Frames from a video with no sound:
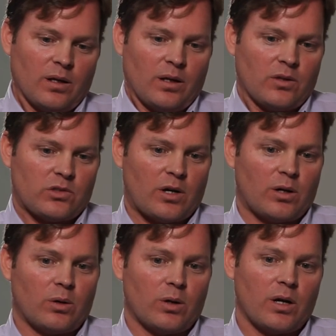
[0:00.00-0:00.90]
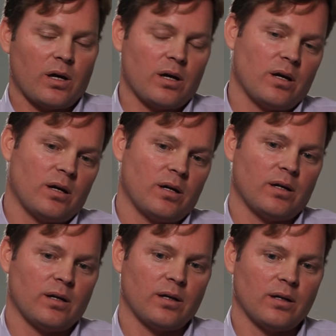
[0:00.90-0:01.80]
So,
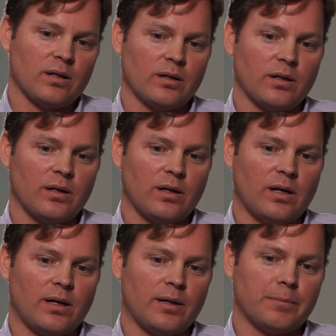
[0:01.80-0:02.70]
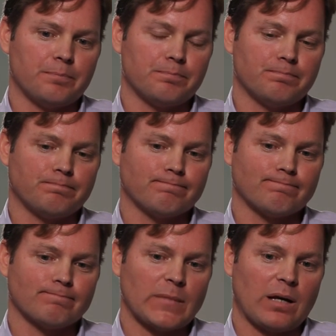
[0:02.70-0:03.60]
um,
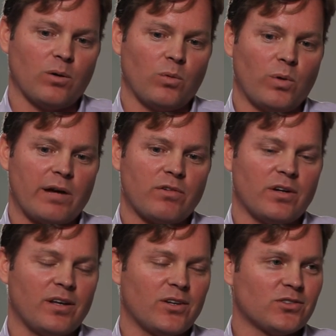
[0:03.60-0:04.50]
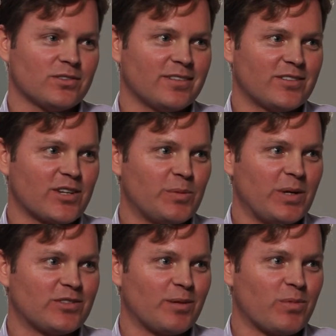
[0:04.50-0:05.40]
whatever it is, it's going to be
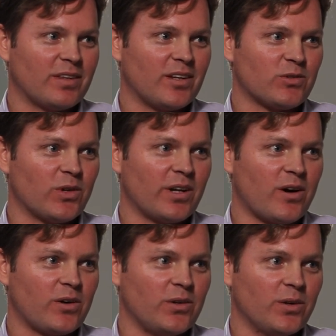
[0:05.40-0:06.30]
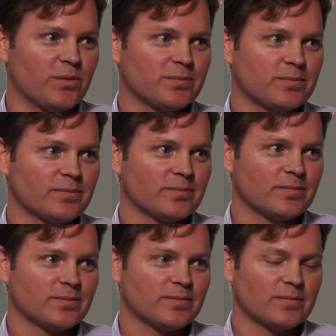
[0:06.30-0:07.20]
something that's really hard to do.
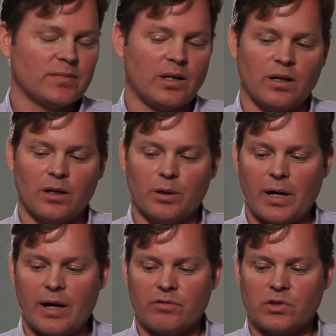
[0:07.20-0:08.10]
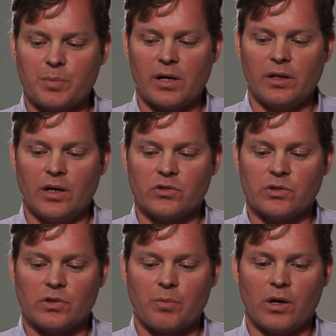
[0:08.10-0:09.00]
Uh, I have some ideas of
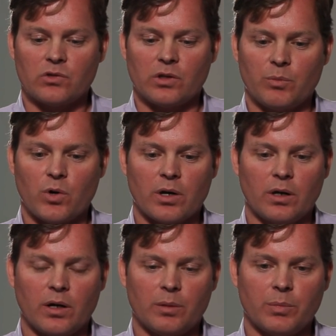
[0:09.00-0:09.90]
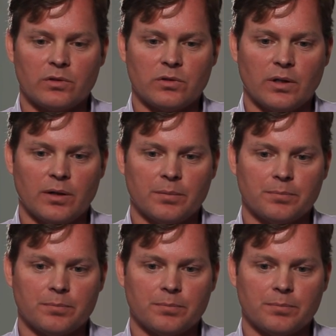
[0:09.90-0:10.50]
some things that I'm working on, but uh,